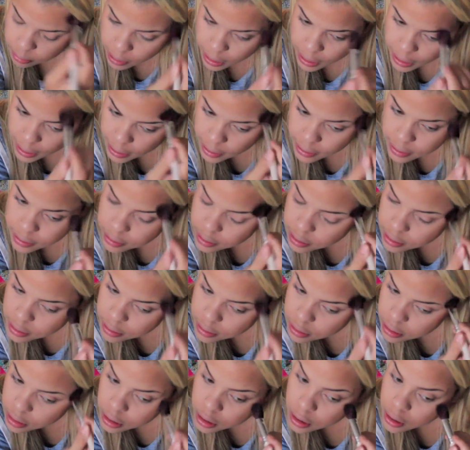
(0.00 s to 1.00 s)
but I guess
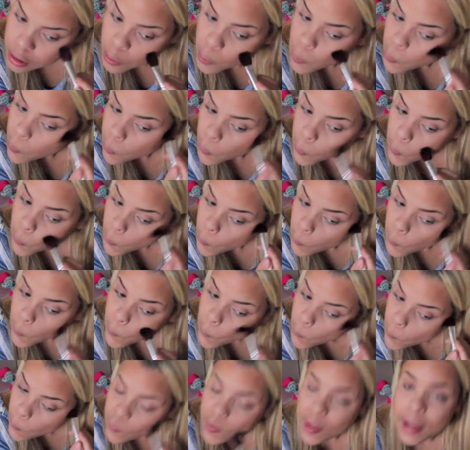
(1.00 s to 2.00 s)

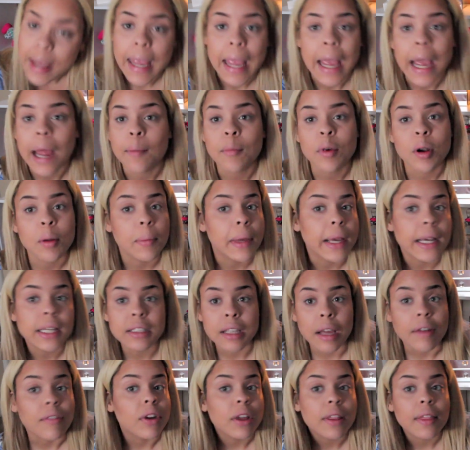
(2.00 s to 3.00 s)
the camera
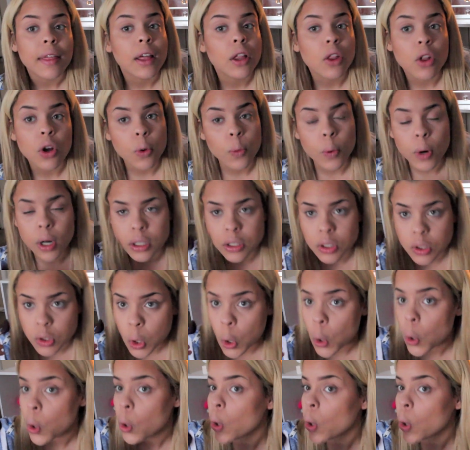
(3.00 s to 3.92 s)
makes everything look worse.